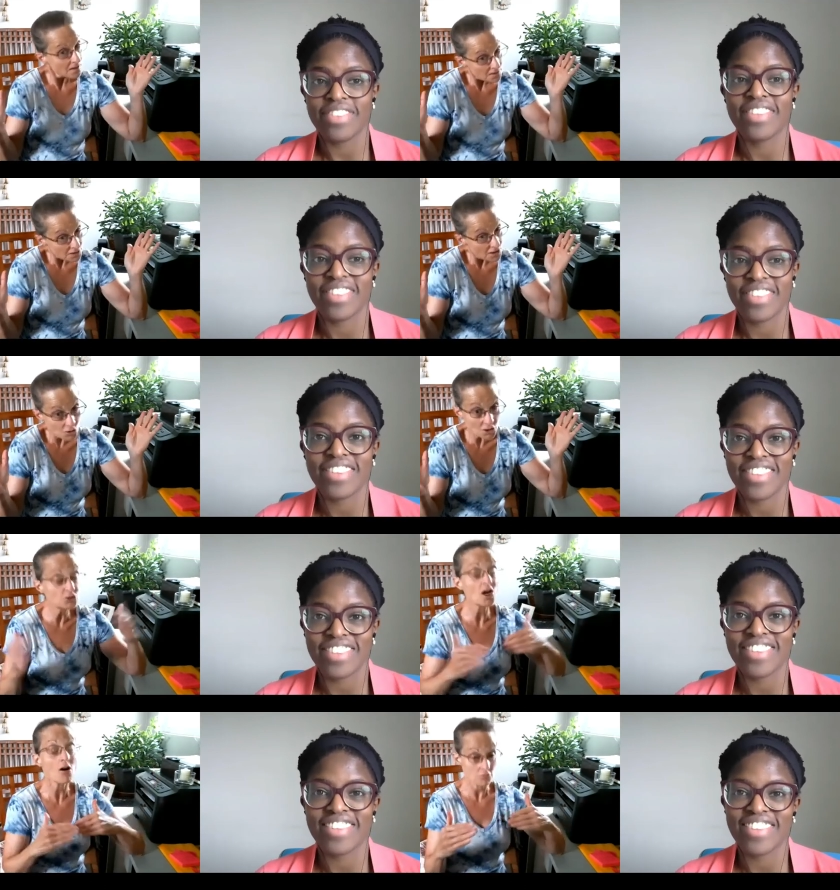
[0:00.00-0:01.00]
Speaker 1: you know, you
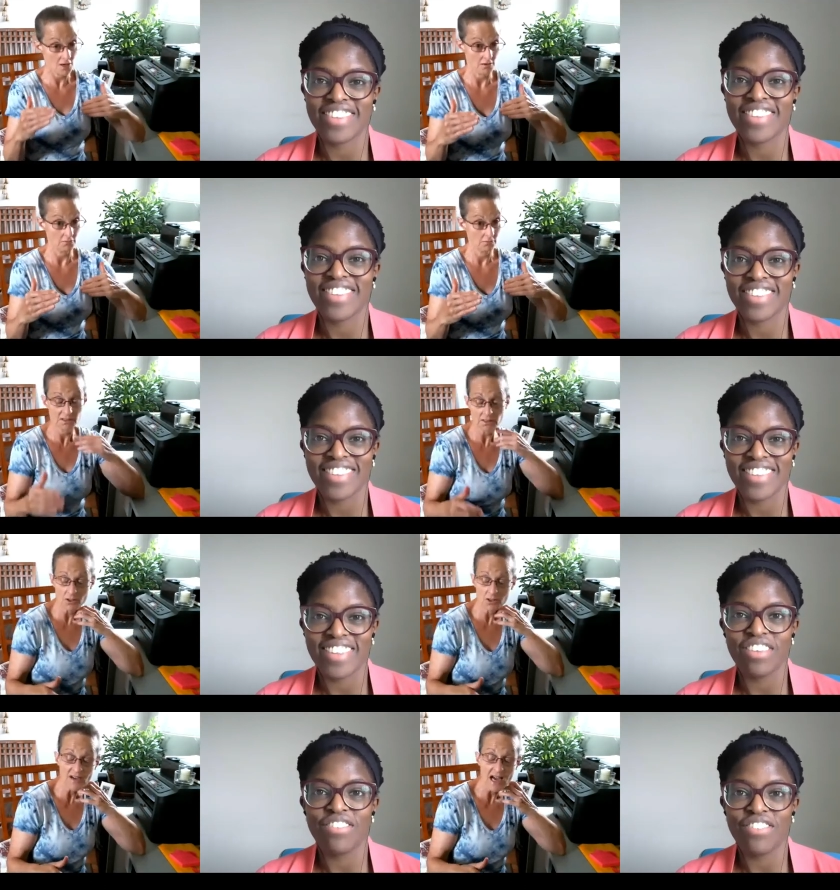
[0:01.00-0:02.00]
don't know. So
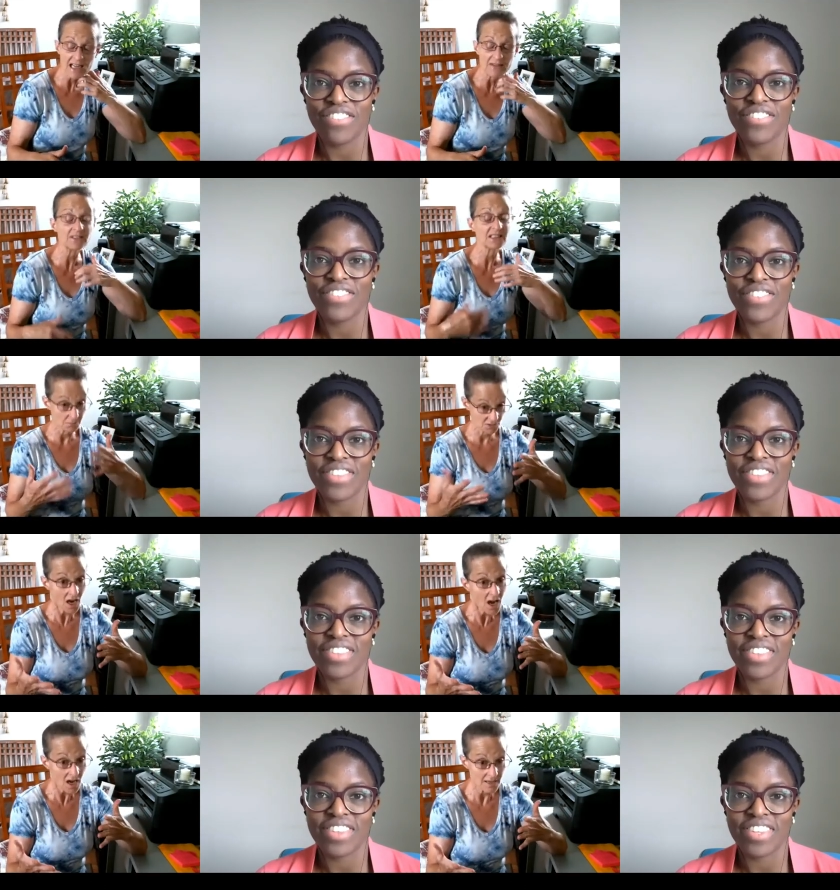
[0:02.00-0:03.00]
you've got to give it some
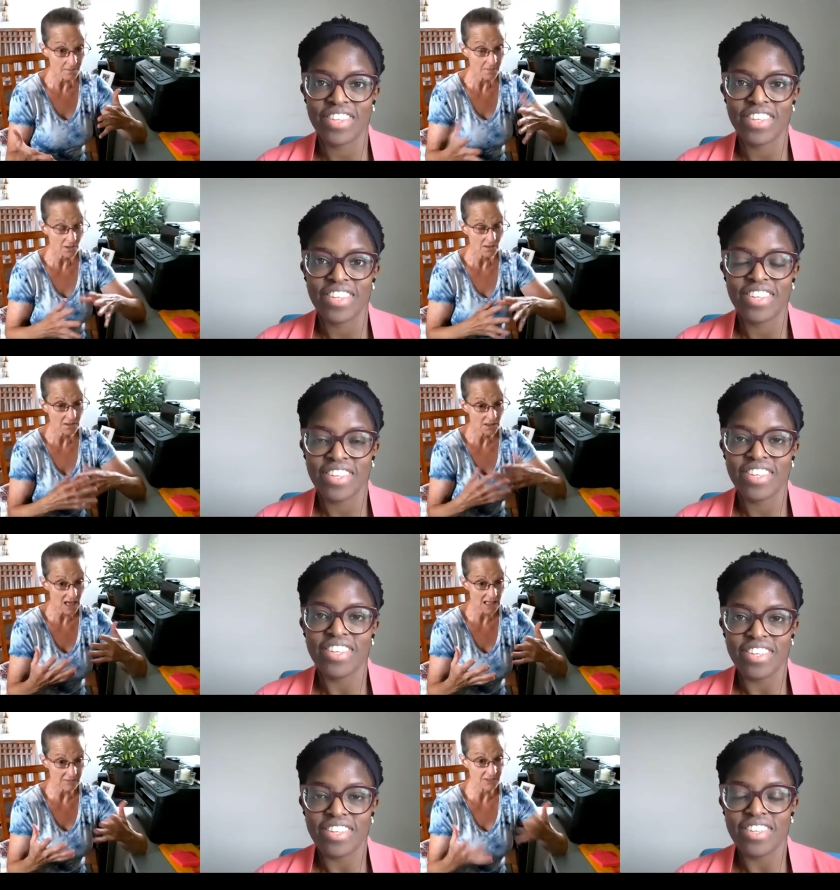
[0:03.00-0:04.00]
time. You've
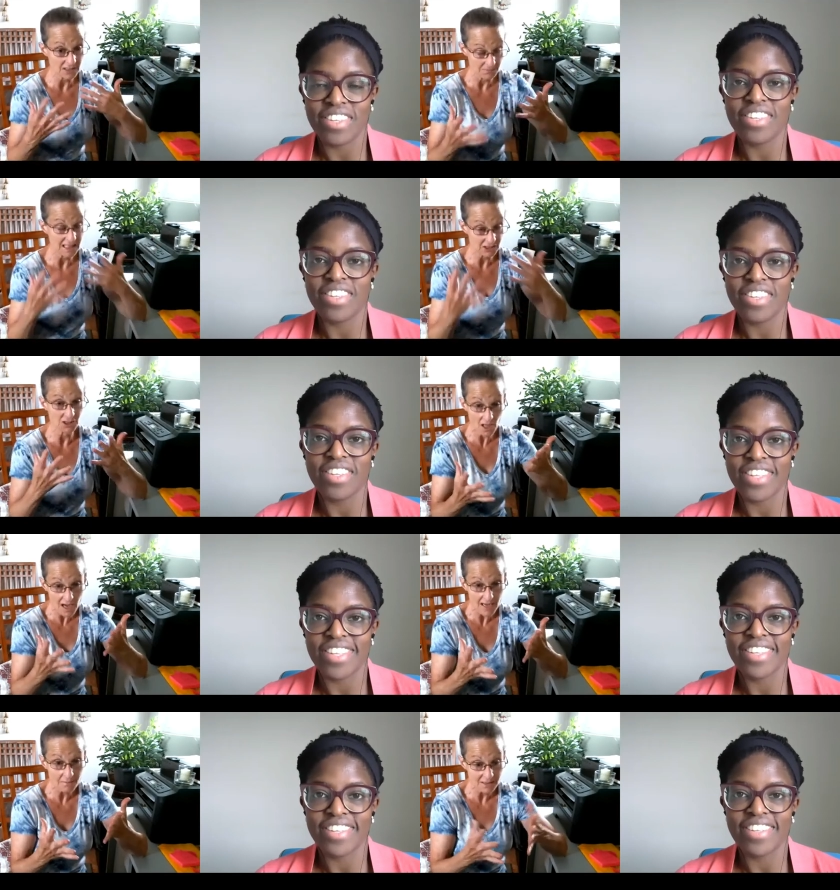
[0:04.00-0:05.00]
got to give it some nation
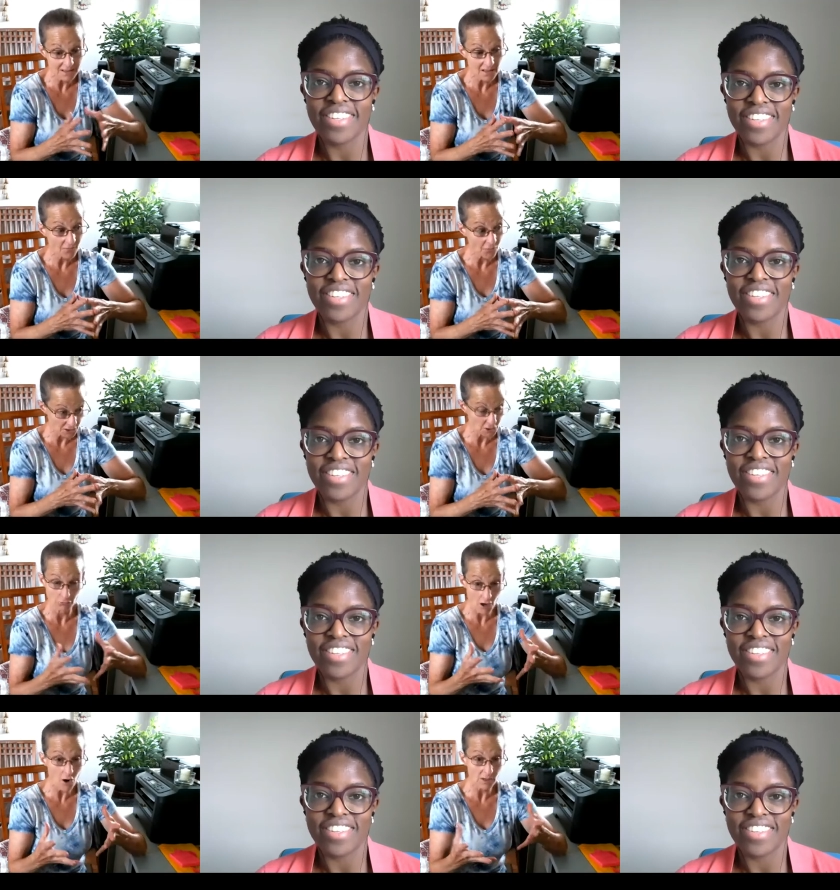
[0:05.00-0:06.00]
time for it to
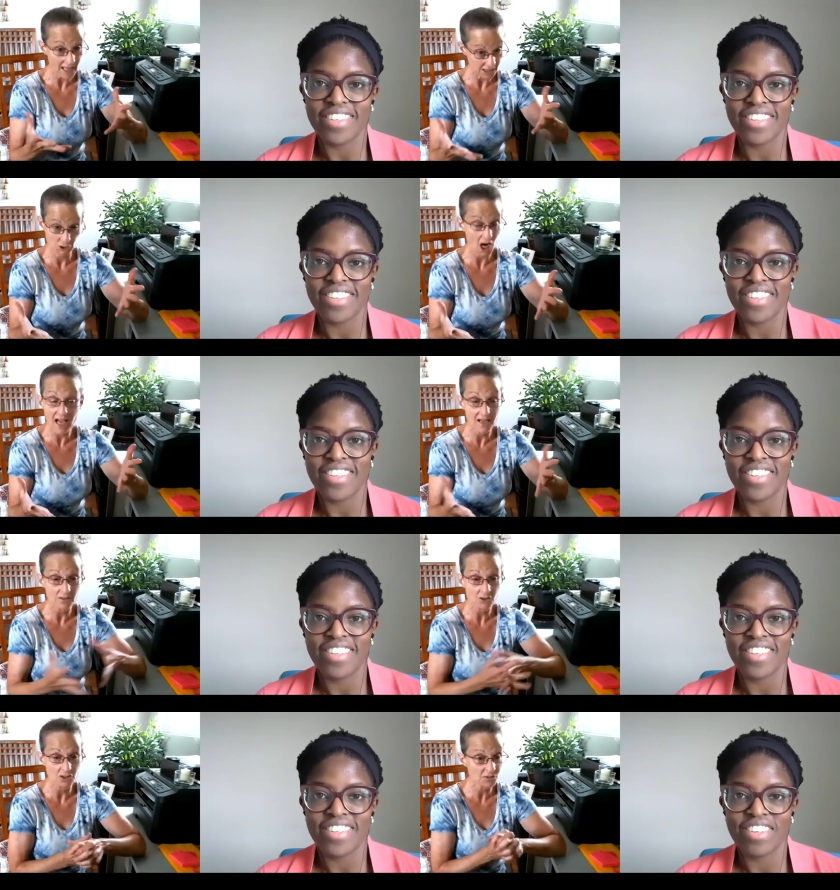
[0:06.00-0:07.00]
grow like a
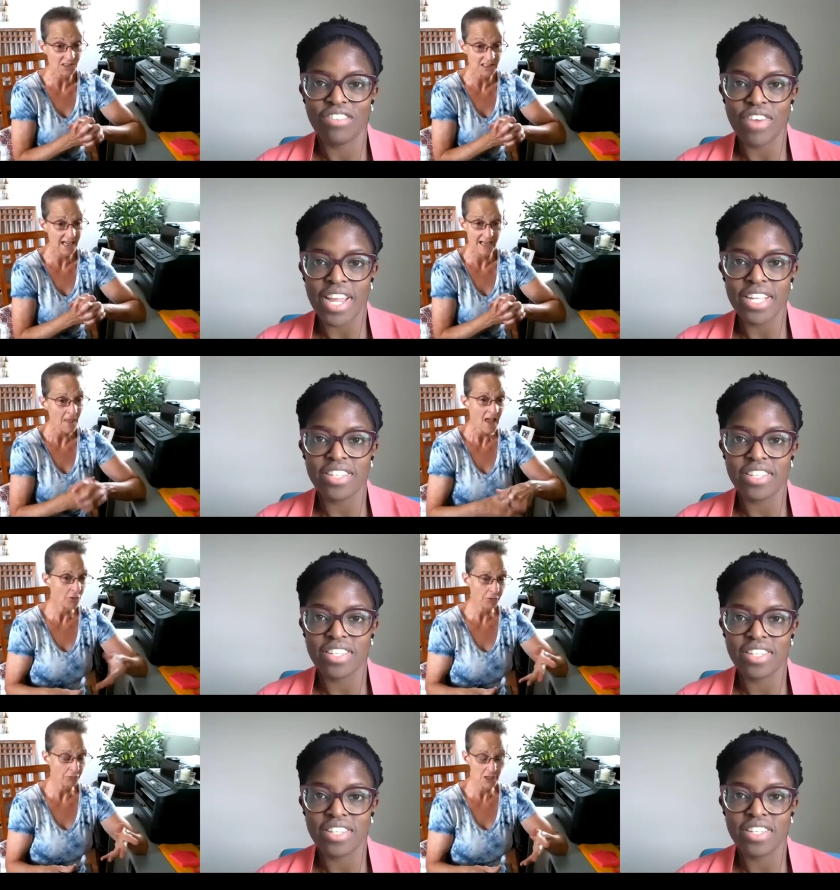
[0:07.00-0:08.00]
child. You don't say,
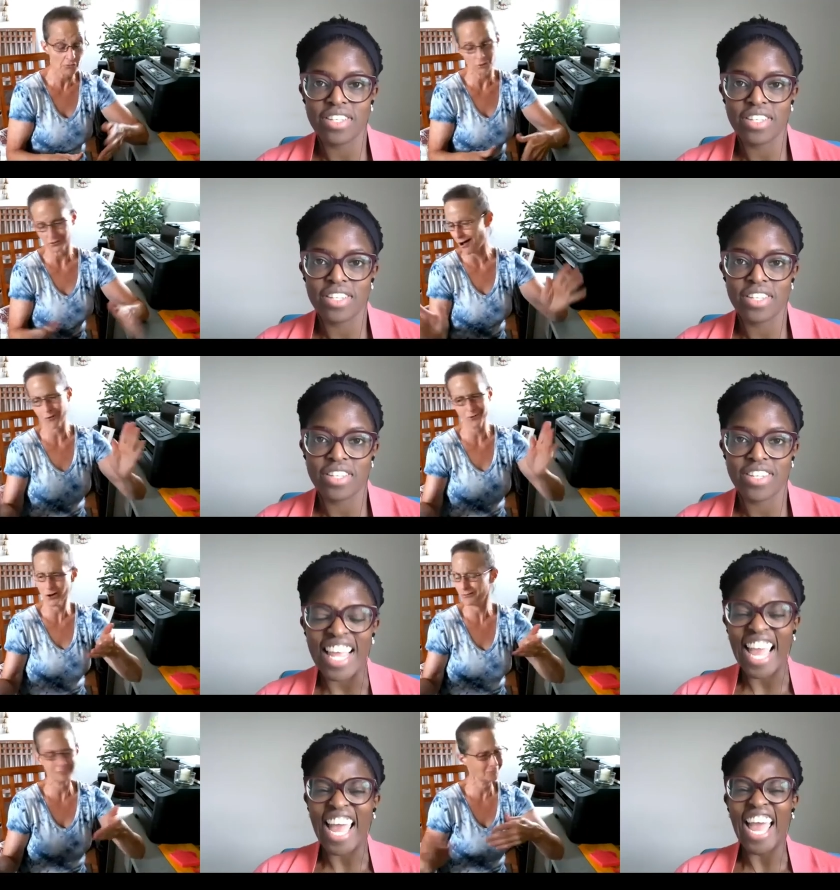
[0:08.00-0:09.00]
three year old, oh,
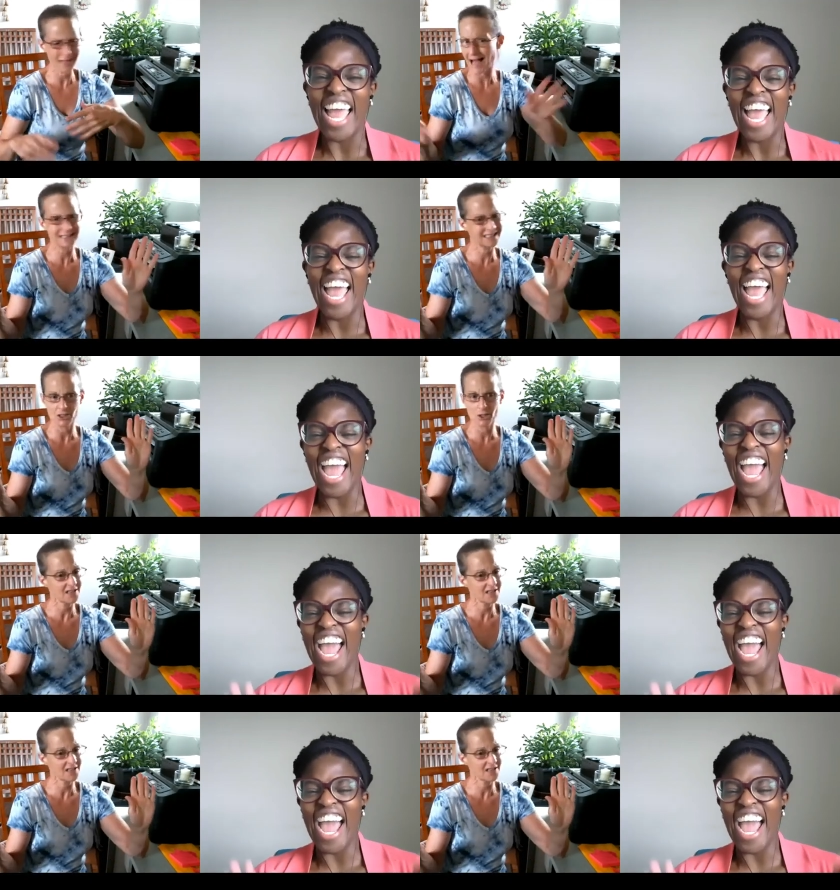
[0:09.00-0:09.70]
you're, that's it. You'll